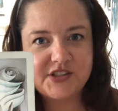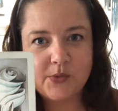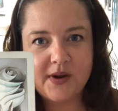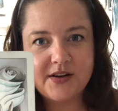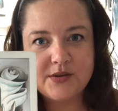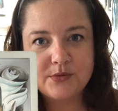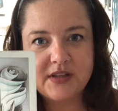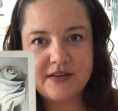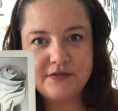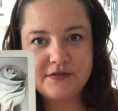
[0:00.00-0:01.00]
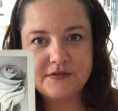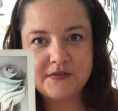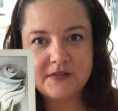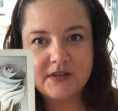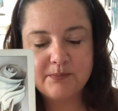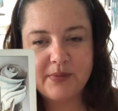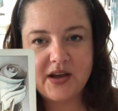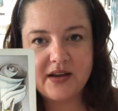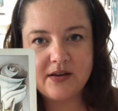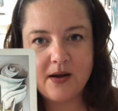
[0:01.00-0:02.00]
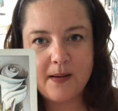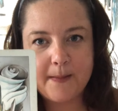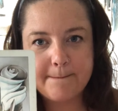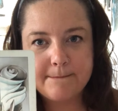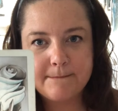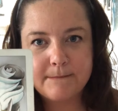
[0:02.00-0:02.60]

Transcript: to where you live, but um,